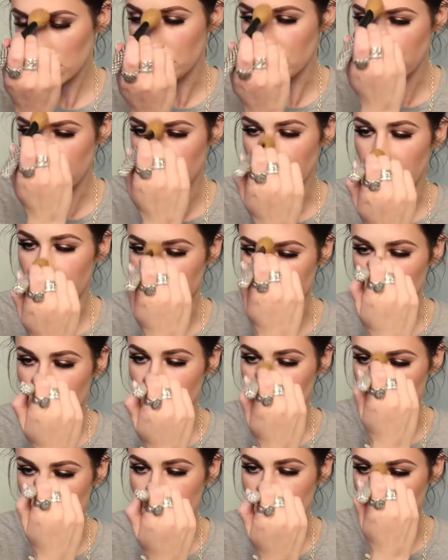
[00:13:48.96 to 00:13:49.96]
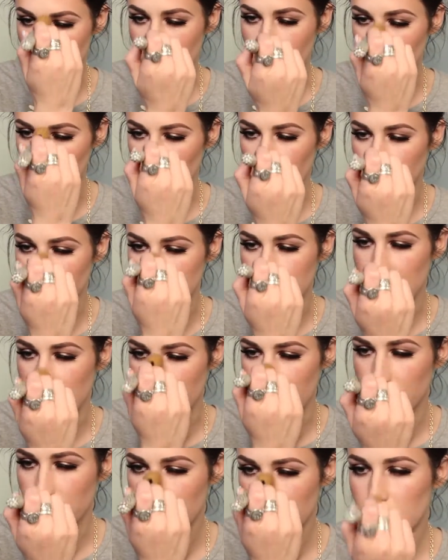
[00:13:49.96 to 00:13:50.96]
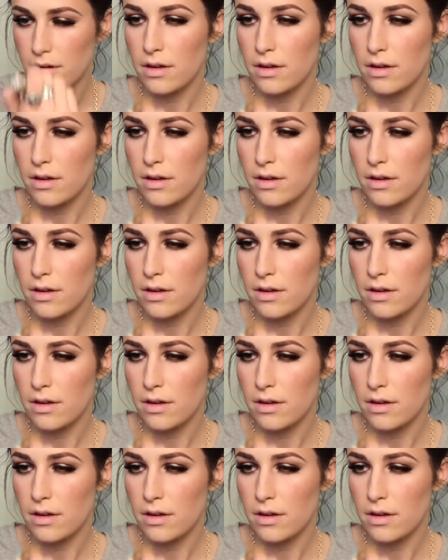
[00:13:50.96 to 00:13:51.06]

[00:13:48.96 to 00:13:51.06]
With the leftover, I just kind of bring it down